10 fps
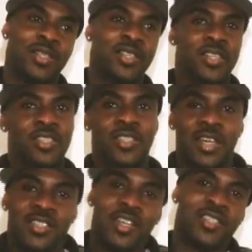You just
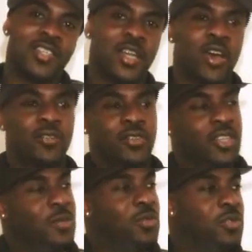got to dust that off and
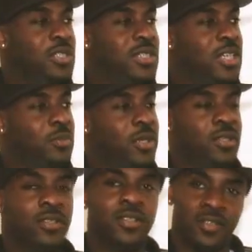keep doing your thing, man.